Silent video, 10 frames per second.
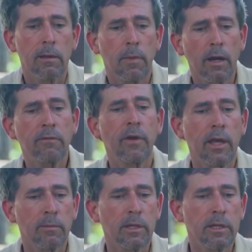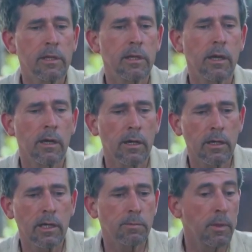My family
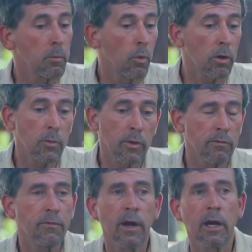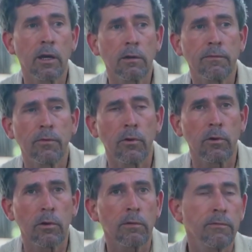uh, has been working with fire
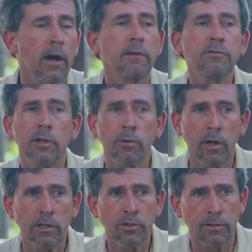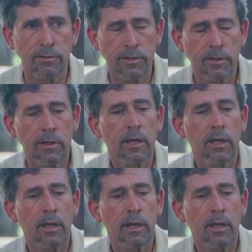for five generations.